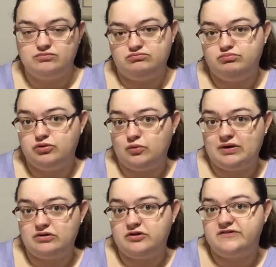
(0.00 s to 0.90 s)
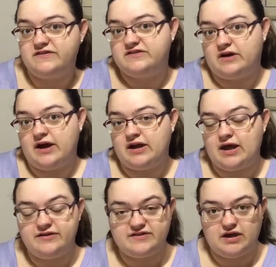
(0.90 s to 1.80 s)
put one of those aside
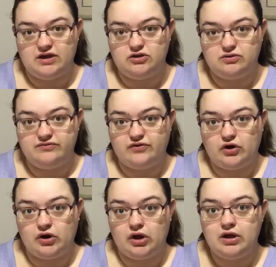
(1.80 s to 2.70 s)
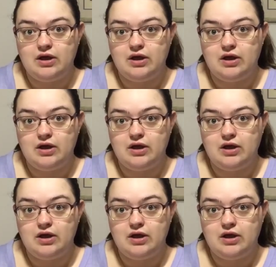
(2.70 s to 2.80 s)
as a UFO,